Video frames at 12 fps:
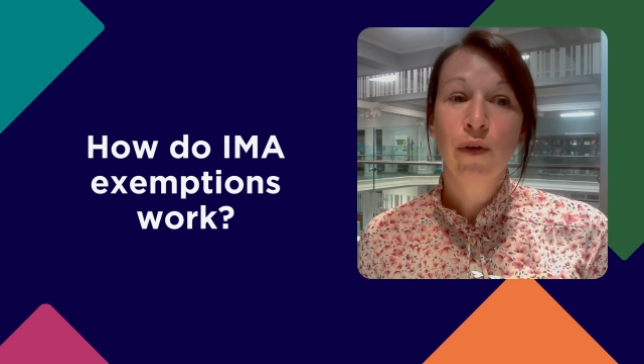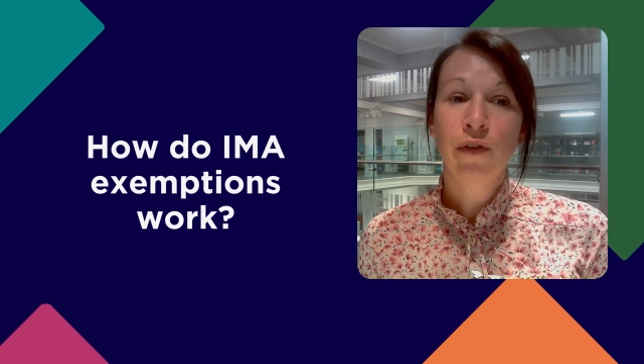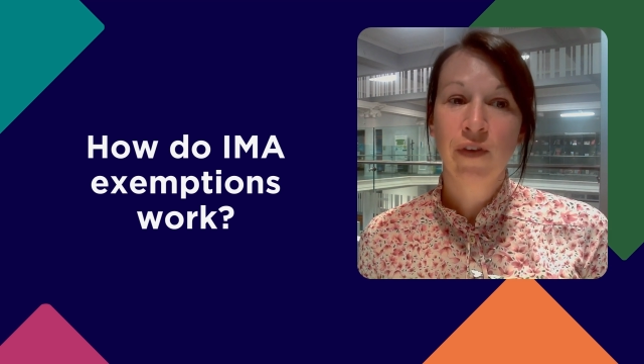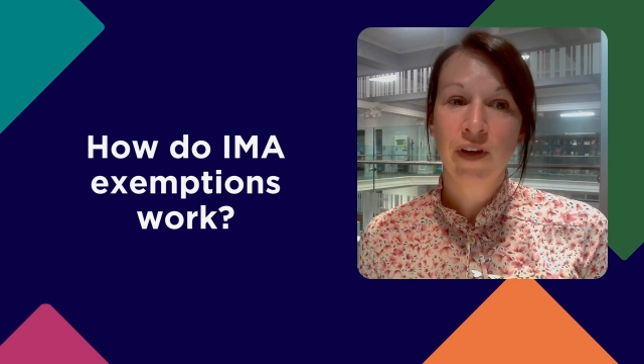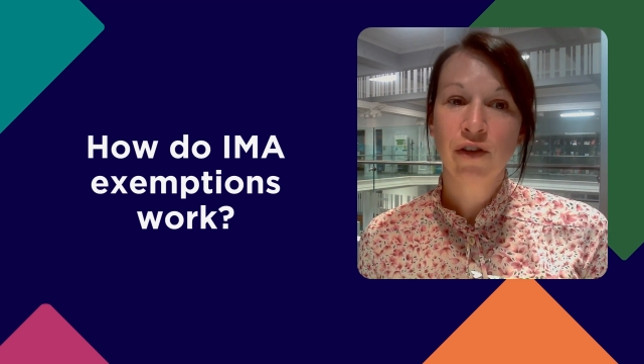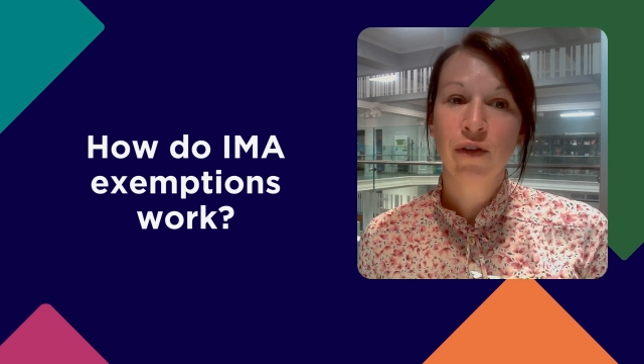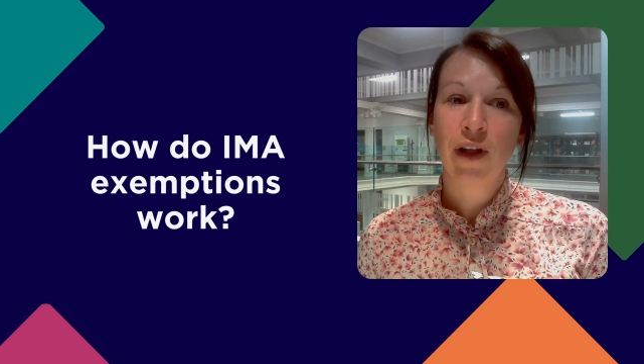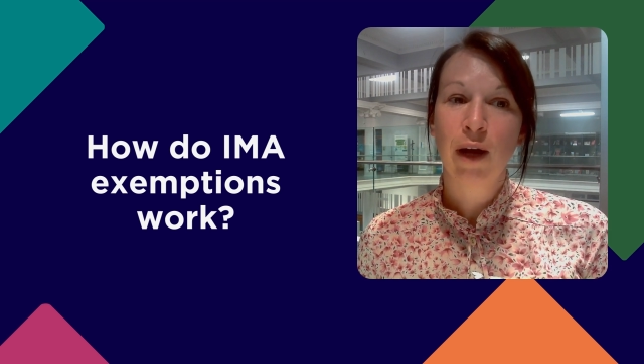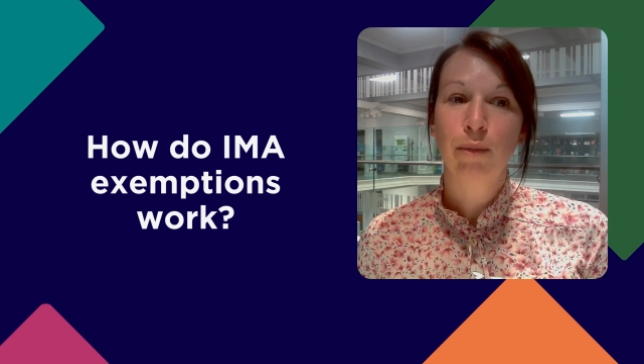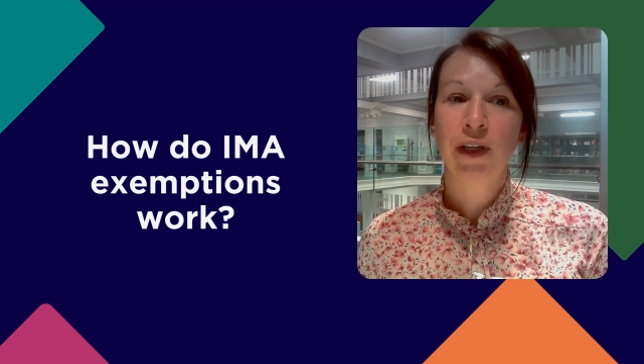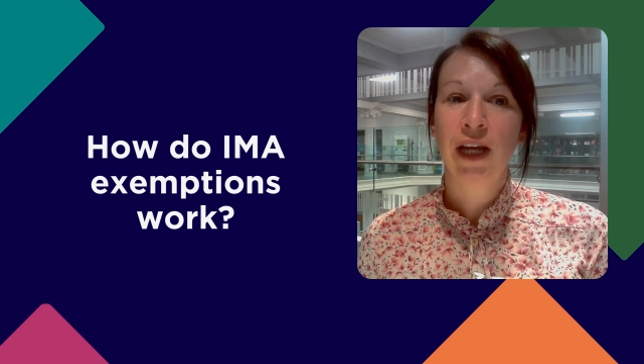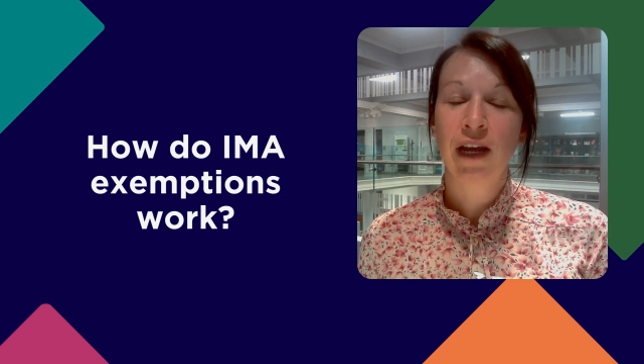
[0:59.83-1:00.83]
official
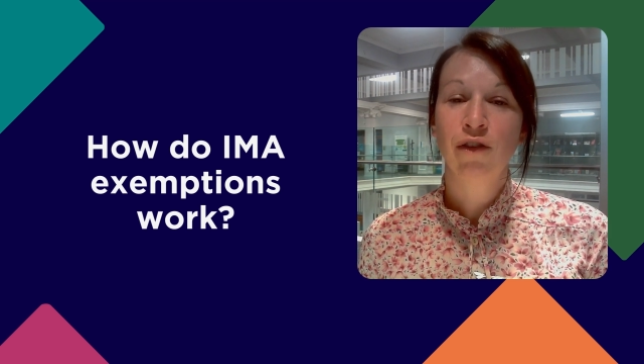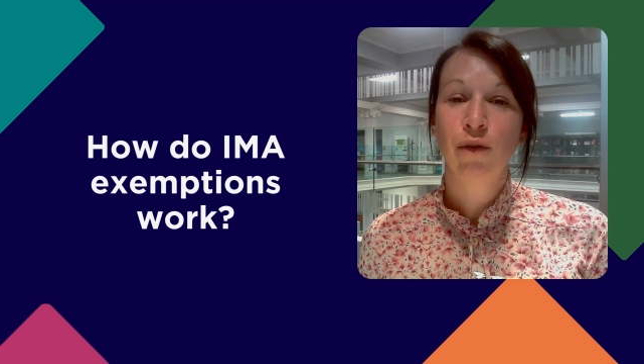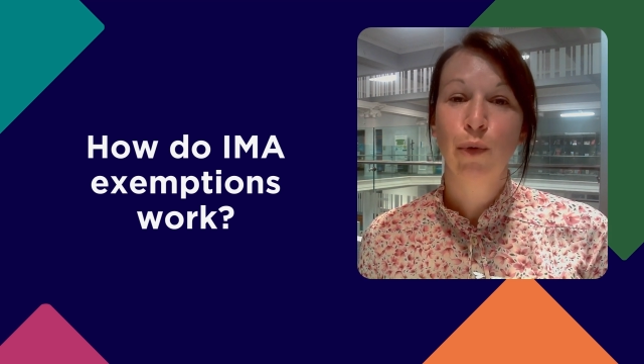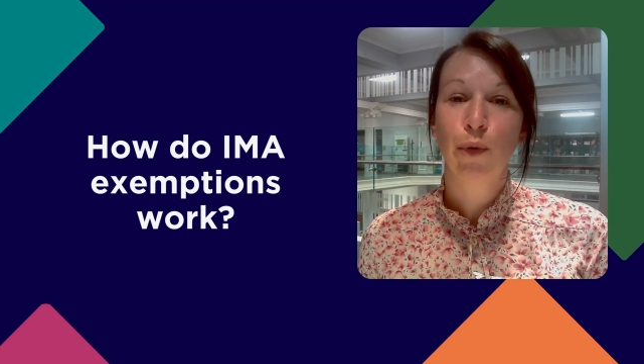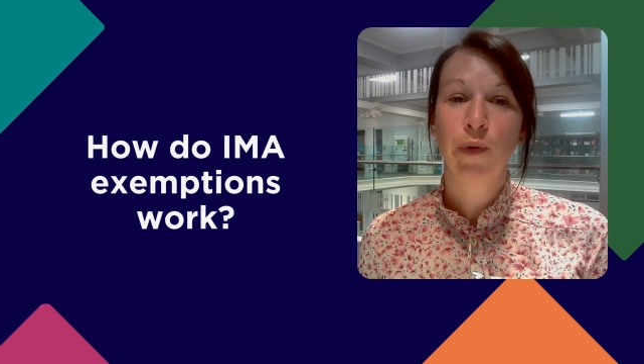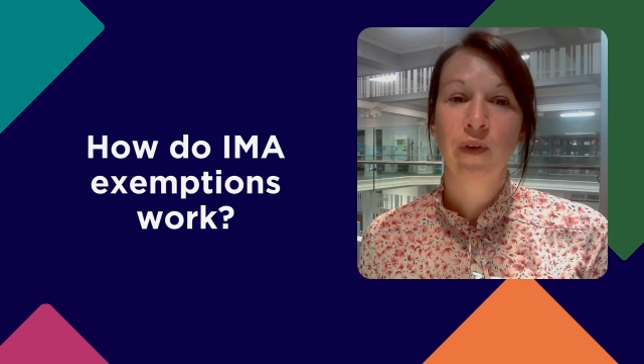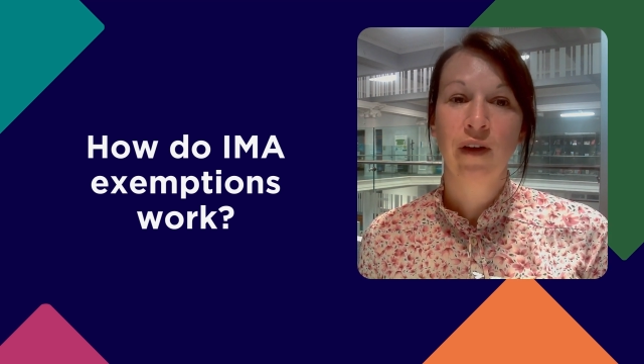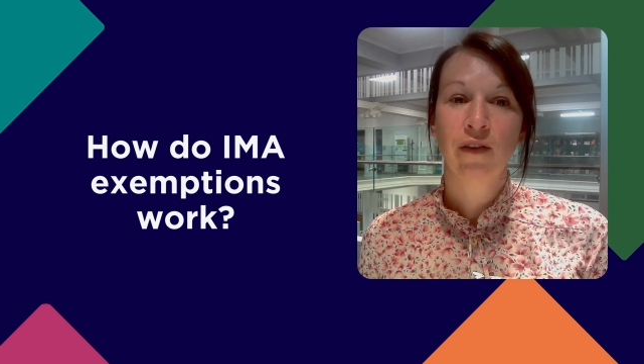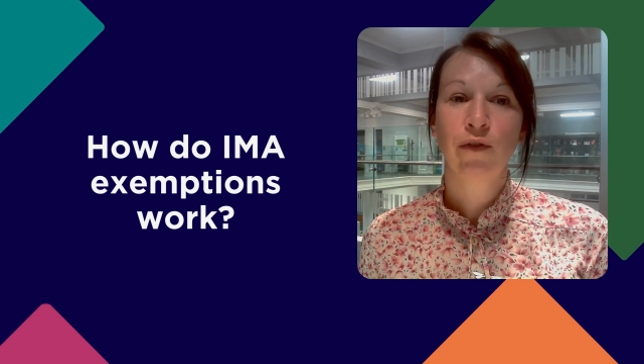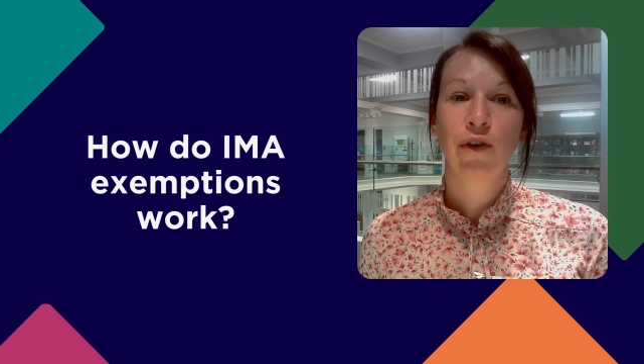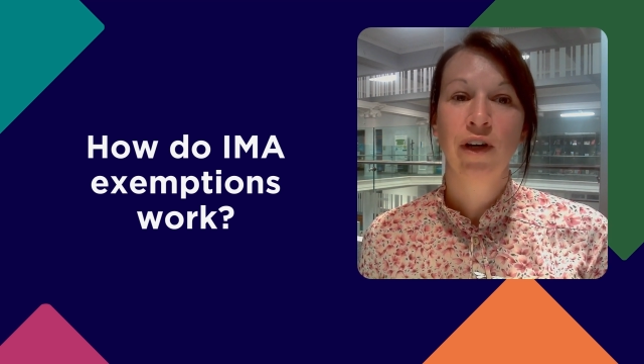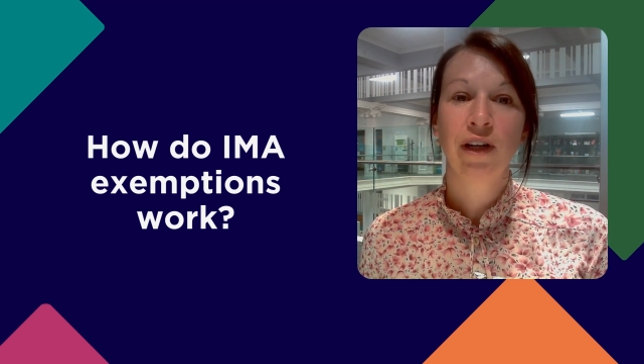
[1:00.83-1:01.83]
application process
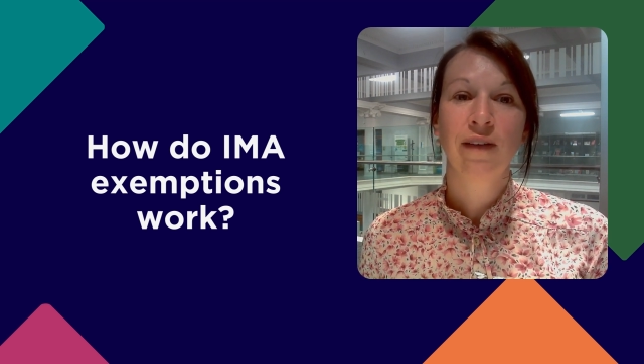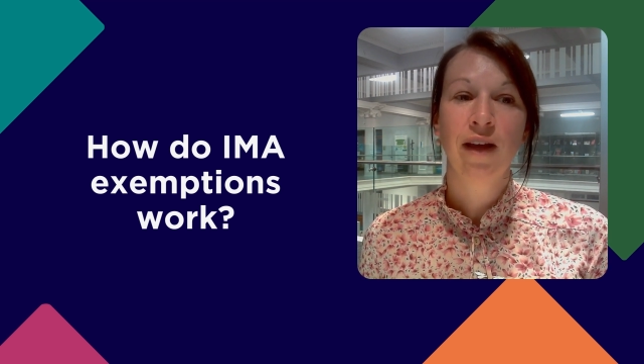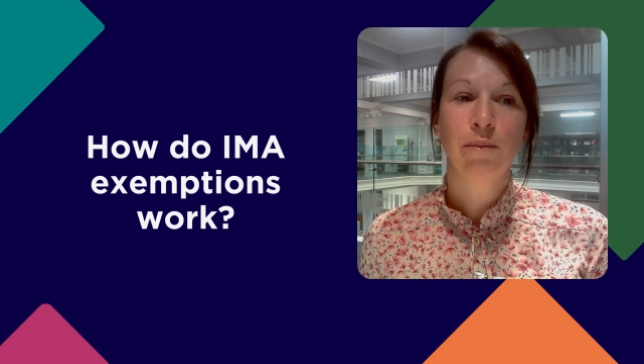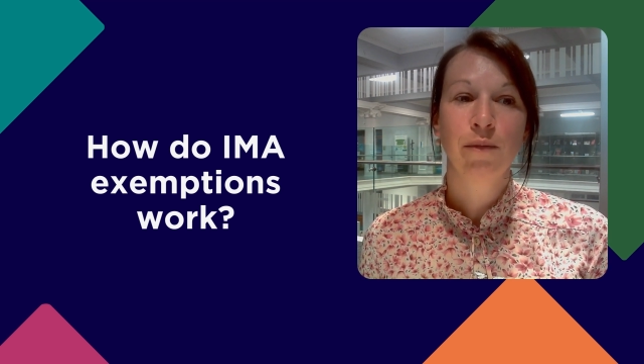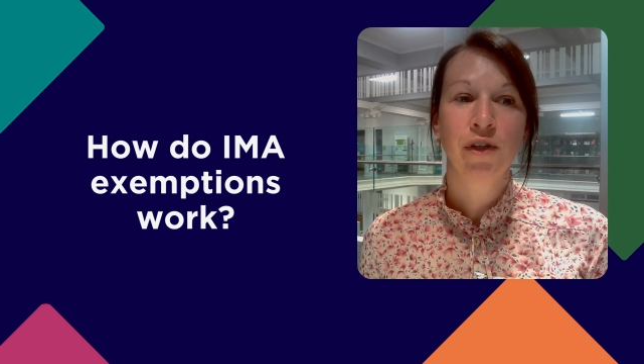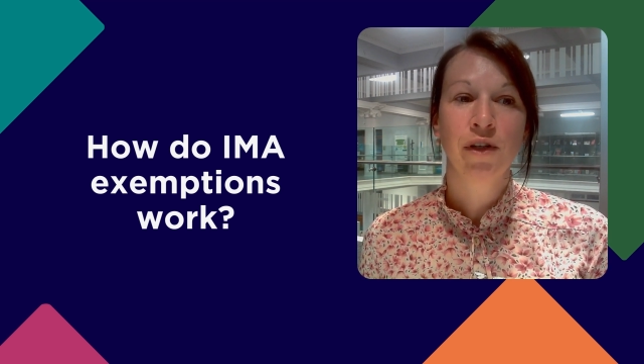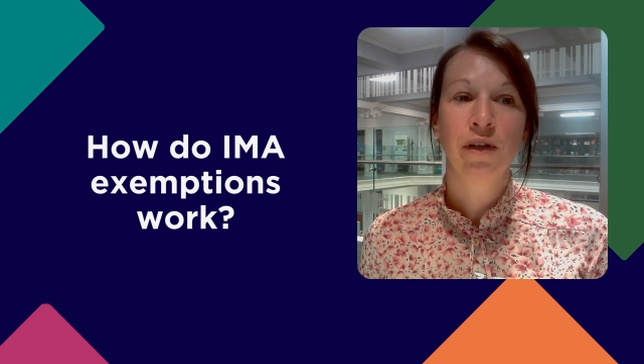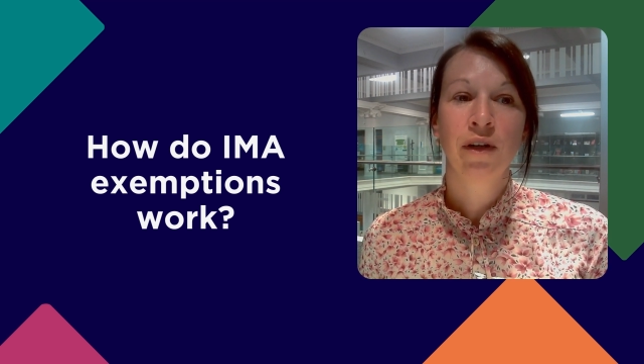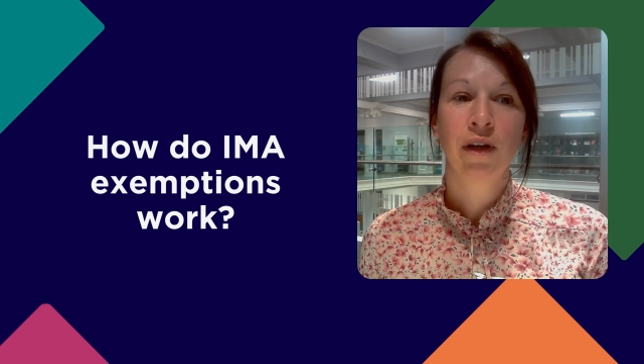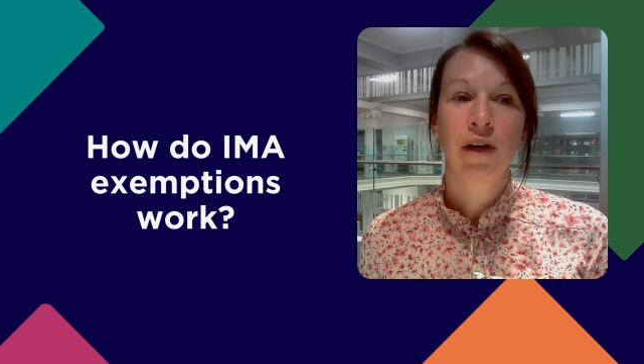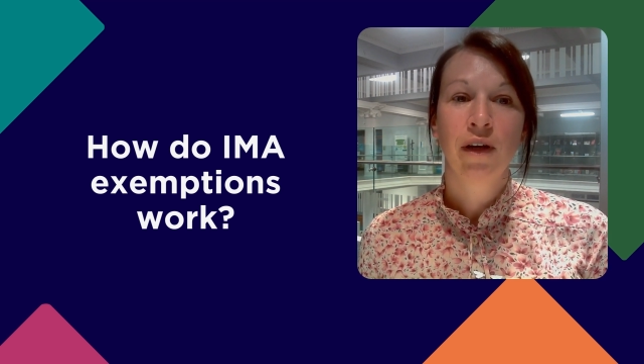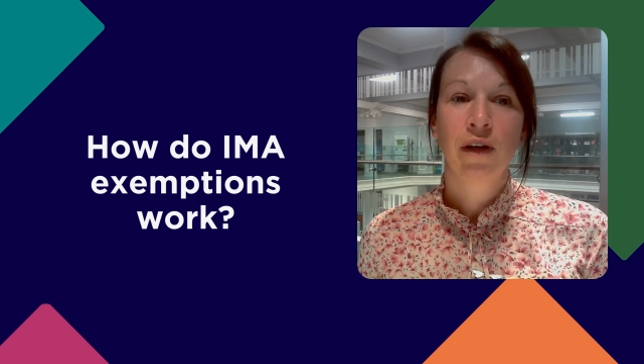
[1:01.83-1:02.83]
for an exemption.
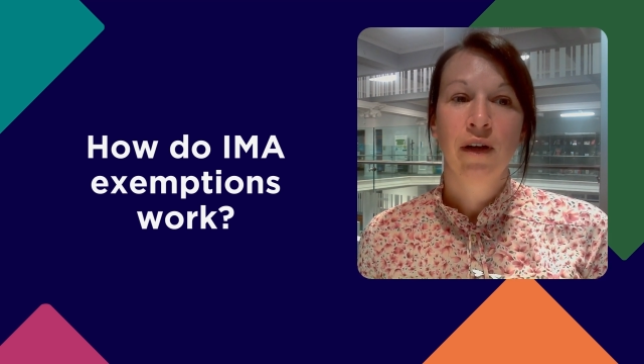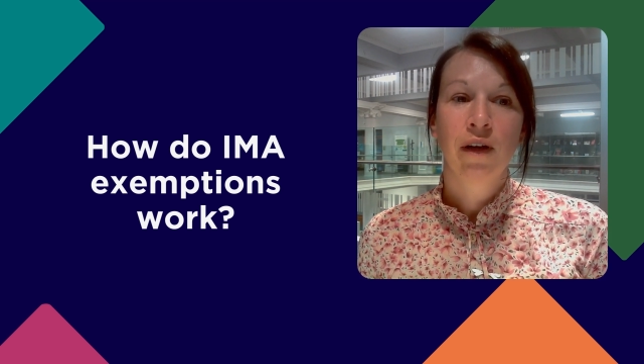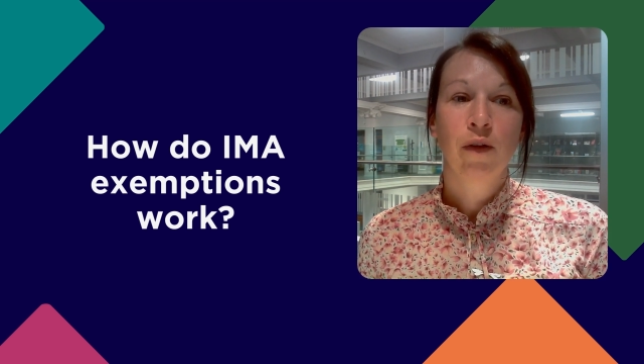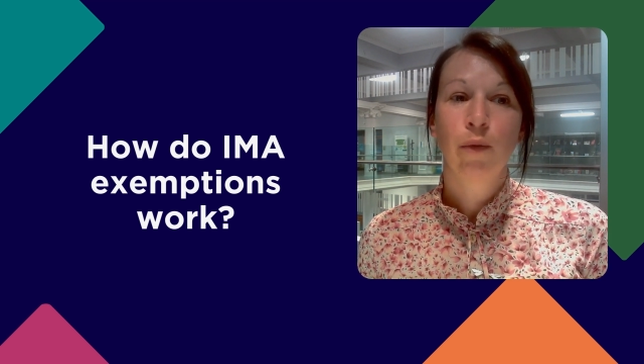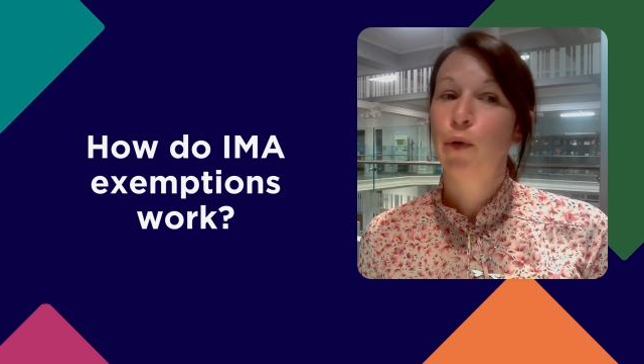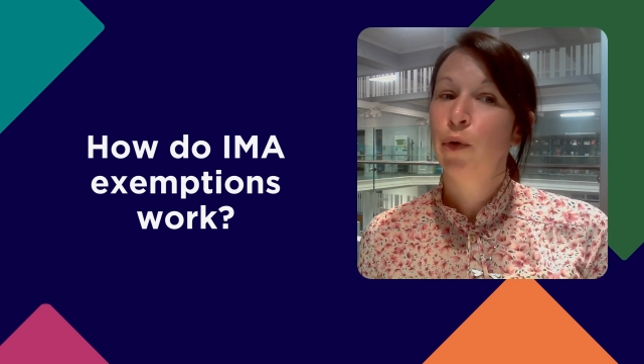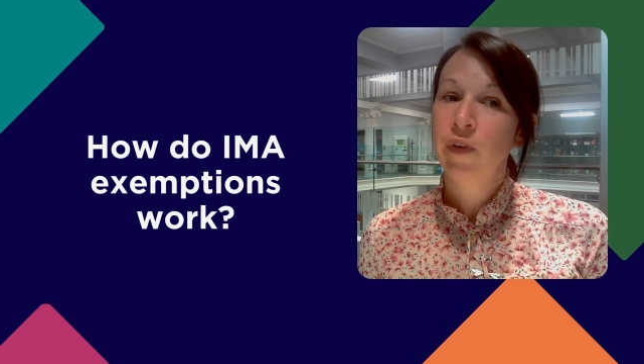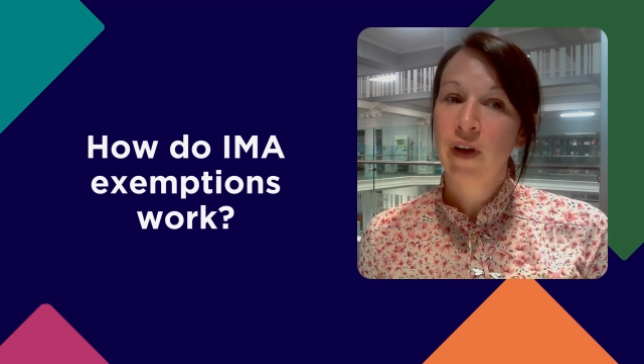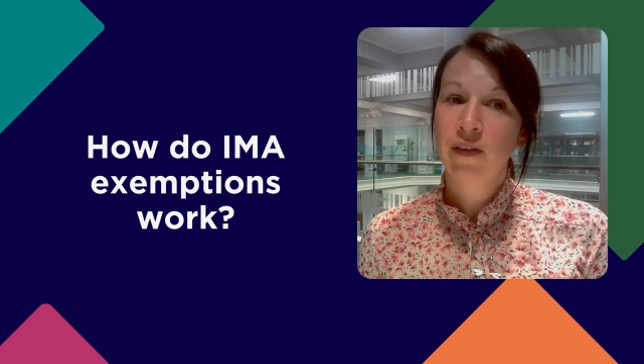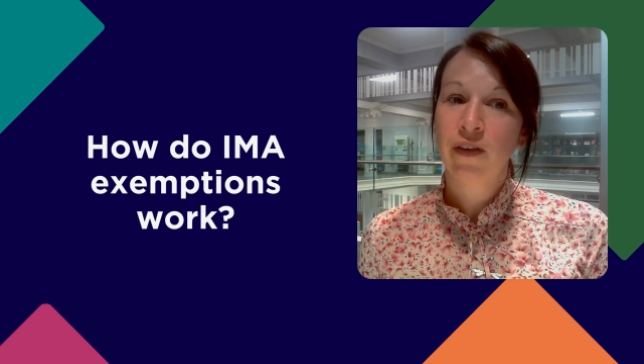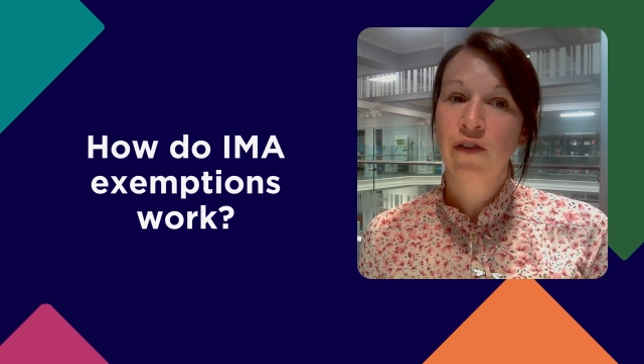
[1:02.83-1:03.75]
The process is